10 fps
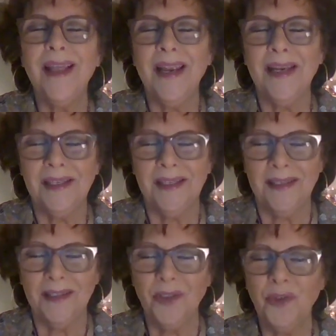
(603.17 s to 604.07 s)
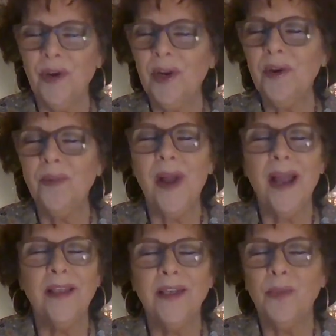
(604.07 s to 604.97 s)
light triggered
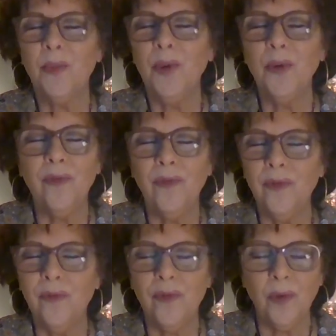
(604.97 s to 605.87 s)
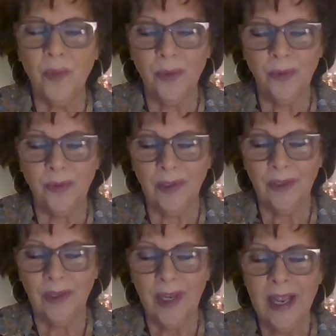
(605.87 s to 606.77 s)
by this beautiful full moon
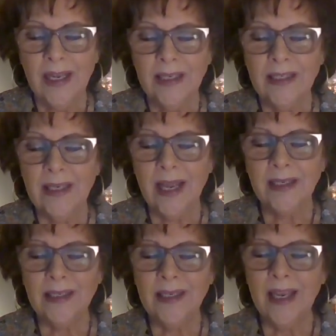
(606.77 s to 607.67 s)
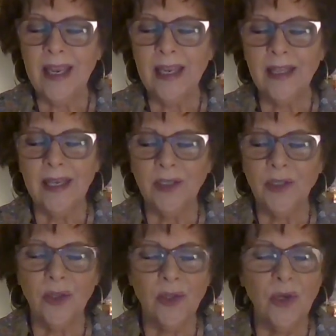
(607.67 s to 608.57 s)
sends healing
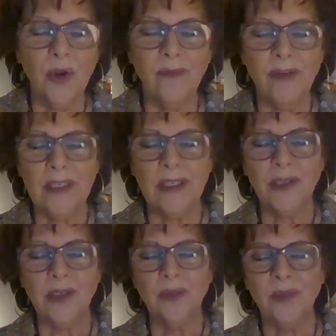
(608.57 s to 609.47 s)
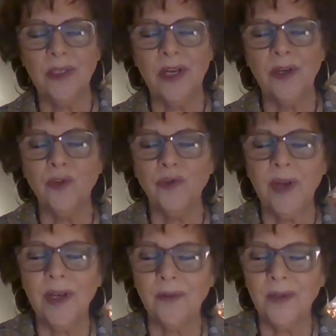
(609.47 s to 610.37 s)
to the nervous systems and
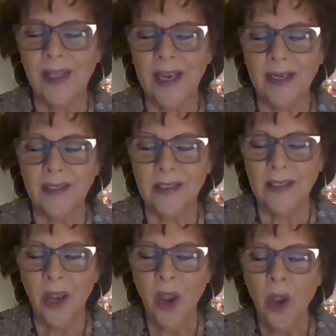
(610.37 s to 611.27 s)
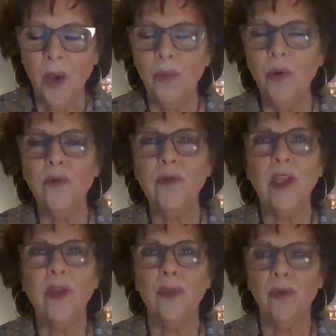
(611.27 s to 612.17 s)
adrenal glands,
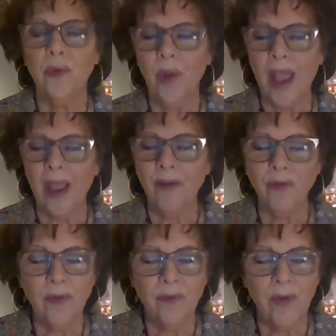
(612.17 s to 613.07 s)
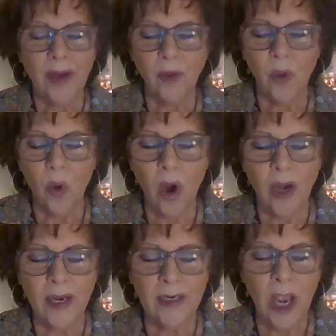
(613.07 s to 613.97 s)
moving through every vital
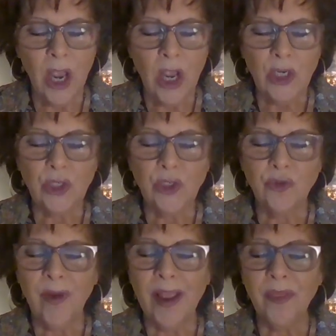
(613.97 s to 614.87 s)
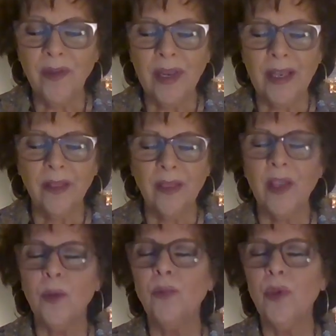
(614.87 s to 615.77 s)
organ, strengthening
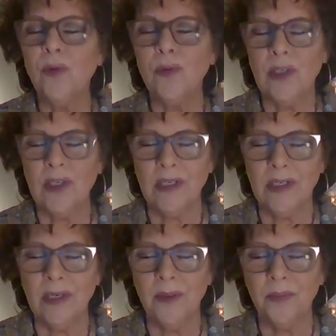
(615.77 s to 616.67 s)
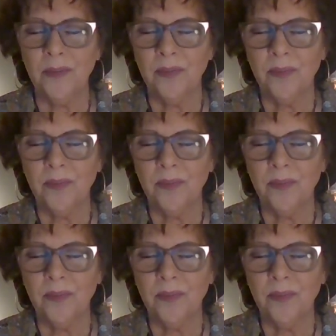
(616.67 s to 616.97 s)
the immune system.